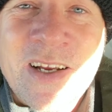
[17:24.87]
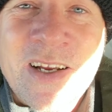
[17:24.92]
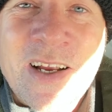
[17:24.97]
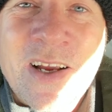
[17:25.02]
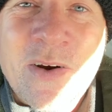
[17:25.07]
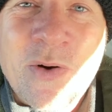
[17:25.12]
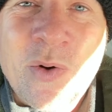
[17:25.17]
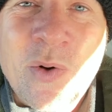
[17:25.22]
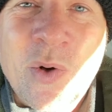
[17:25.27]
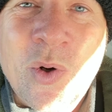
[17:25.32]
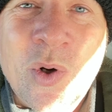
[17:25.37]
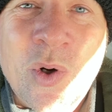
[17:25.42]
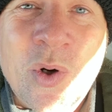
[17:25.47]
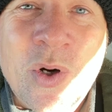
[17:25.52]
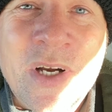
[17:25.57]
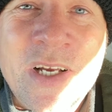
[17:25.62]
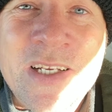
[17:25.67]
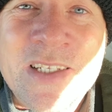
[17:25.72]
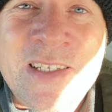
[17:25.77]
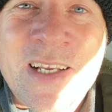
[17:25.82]
Oh,
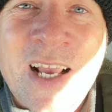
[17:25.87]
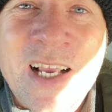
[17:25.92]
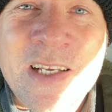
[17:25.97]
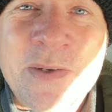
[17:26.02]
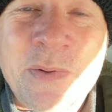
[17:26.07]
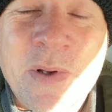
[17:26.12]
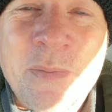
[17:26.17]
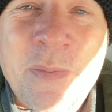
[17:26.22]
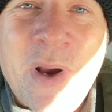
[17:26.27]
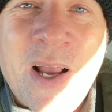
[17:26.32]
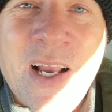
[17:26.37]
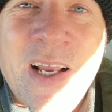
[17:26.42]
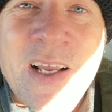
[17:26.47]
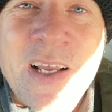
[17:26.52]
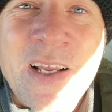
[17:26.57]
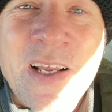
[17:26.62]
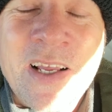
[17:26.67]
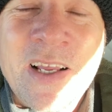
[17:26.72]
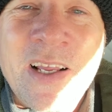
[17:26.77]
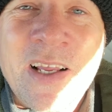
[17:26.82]
takes me back.
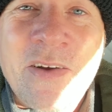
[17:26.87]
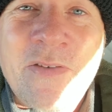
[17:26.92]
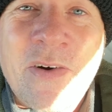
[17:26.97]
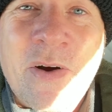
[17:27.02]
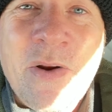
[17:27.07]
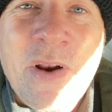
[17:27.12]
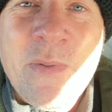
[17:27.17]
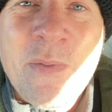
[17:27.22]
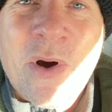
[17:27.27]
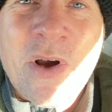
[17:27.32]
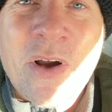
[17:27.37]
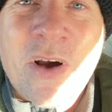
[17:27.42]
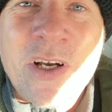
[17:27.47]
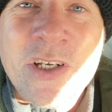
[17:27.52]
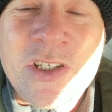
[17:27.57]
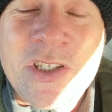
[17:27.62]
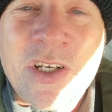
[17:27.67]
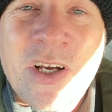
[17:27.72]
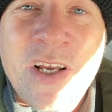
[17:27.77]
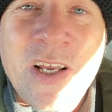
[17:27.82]
If only my
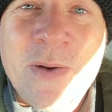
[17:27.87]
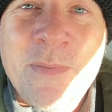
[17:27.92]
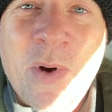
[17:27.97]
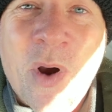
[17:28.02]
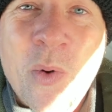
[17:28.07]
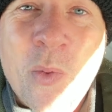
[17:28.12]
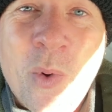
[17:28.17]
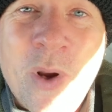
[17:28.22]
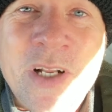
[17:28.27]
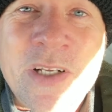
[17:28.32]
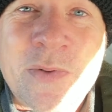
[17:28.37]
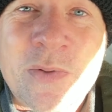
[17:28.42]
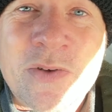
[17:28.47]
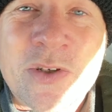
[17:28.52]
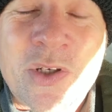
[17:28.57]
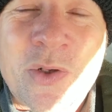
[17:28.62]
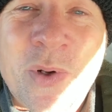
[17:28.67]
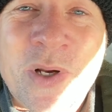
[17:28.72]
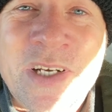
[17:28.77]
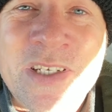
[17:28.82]
eyesight and my wits were as
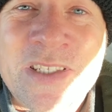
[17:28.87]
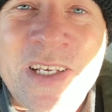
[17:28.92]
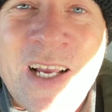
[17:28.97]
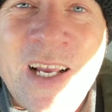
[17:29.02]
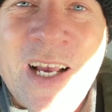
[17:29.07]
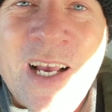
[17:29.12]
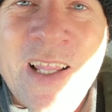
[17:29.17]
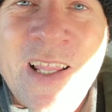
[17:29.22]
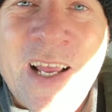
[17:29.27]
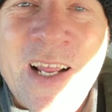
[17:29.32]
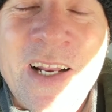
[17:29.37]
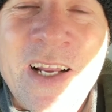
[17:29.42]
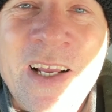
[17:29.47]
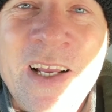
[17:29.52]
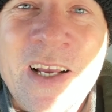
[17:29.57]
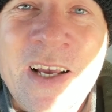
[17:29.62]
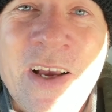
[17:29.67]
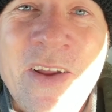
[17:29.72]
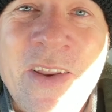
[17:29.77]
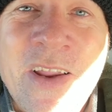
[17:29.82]
quick as they are then,
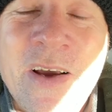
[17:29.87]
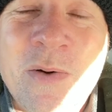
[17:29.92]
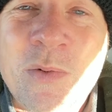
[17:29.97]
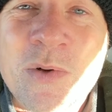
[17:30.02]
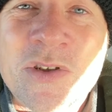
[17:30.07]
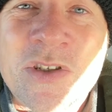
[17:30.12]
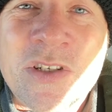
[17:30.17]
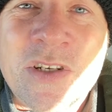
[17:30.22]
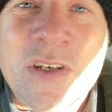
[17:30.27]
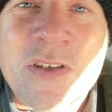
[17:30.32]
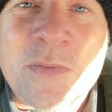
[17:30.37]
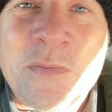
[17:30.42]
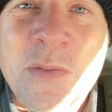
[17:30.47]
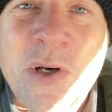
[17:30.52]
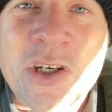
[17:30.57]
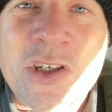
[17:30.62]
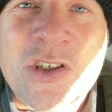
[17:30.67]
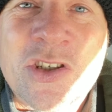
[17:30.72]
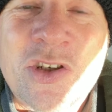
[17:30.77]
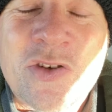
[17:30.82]
and there wasn't as
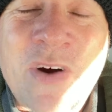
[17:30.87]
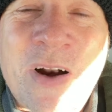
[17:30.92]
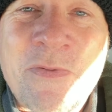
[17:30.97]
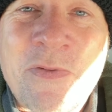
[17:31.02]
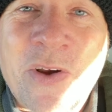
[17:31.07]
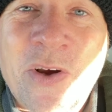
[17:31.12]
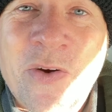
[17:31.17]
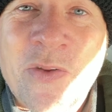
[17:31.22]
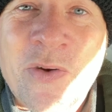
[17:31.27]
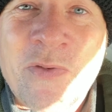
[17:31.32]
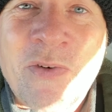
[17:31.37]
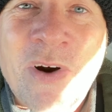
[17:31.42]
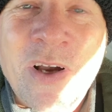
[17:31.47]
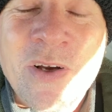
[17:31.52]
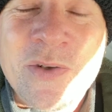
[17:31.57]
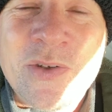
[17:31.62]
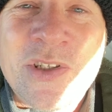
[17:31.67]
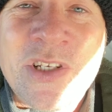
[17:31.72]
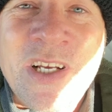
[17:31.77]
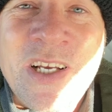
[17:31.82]
much traffic on the
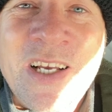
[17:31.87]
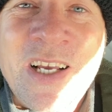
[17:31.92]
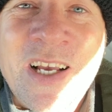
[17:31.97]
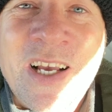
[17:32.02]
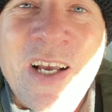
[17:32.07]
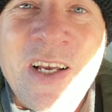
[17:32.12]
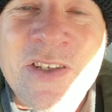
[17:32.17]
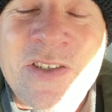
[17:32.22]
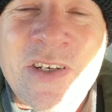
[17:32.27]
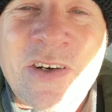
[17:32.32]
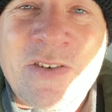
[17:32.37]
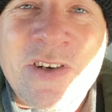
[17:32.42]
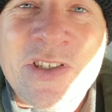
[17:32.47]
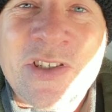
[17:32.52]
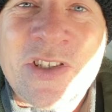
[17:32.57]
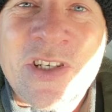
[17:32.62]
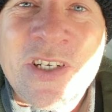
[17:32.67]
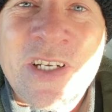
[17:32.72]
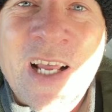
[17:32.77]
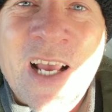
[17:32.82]
roads as there is
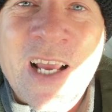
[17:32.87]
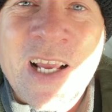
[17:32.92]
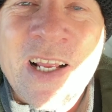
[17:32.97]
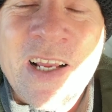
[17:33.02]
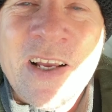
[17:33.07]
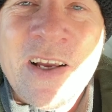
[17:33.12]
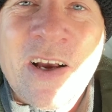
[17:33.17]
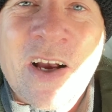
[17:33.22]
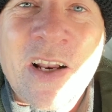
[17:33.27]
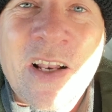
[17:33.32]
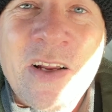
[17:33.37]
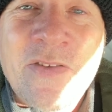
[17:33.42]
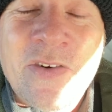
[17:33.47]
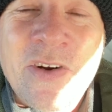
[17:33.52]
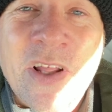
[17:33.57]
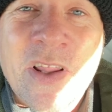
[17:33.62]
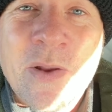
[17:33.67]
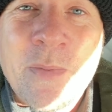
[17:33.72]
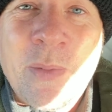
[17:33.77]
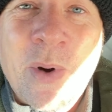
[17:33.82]
today. I'd love
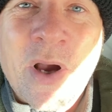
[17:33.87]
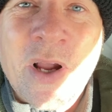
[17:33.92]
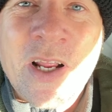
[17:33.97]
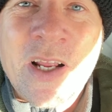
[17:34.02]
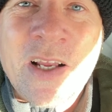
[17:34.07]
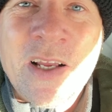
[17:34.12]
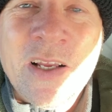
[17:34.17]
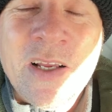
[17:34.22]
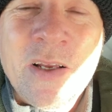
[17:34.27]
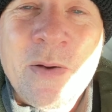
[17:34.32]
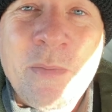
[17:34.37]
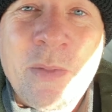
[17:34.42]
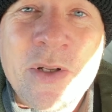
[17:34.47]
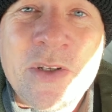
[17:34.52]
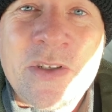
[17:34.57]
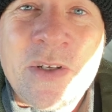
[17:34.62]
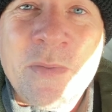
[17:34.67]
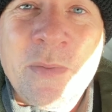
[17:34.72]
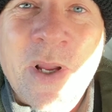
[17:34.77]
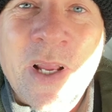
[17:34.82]
another bike, but
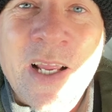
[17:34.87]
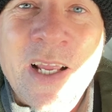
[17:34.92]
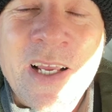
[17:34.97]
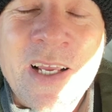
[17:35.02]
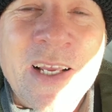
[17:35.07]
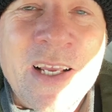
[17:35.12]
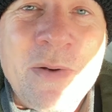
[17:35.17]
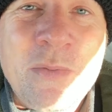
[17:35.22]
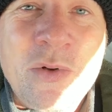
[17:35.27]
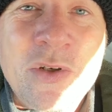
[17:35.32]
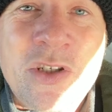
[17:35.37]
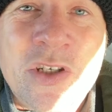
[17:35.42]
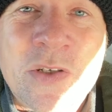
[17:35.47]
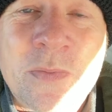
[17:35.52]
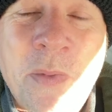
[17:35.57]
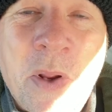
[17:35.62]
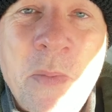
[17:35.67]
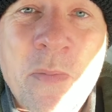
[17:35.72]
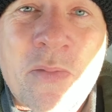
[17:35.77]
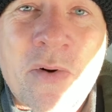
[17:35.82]
to me, it would just be
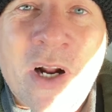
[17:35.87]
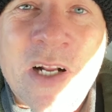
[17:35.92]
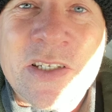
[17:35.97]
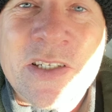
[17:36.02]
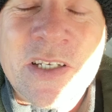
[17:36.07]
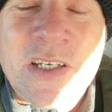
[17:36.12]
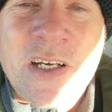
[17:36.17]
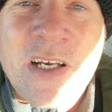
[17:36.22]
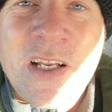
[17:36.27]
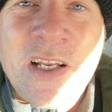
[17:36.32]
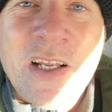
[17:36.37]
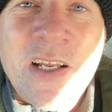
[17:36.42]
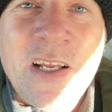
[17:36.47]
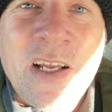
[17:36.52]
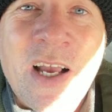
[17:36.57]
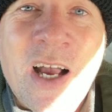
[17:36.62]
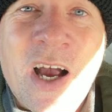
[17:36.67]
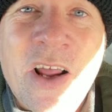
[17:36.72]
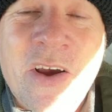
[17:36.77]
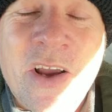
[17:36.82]
impractical
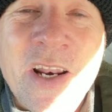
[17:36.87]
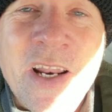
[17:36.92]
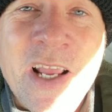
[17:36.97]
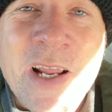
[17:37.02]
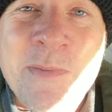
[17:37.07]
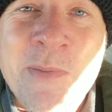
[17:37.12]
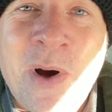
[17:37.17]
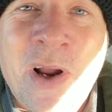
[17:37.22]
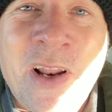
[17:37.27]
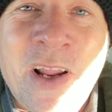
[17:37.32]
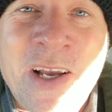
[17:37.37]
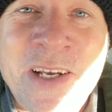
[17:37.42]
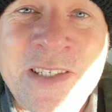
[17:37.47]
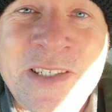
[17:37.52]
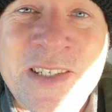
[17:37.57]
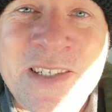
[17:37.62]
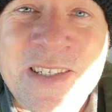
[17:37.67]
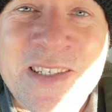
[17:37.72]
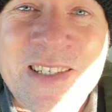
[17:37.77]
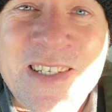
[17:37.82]
and I need my
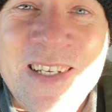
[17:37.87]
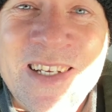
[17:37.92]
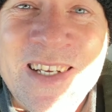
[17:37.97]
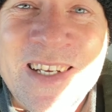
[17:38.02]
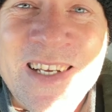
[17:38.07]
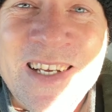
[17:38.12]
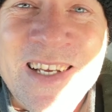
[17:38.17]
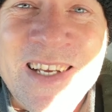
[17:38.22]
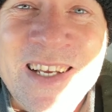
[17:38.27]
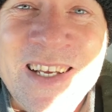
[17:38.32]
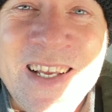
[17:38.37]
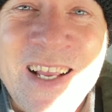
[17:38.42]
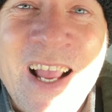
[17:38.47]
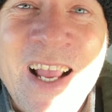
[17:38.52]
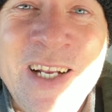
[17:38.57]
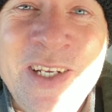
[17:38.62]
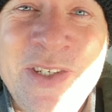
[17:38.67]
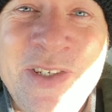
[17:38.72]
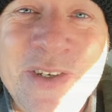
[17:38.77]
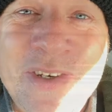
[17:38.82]
license. Enjoy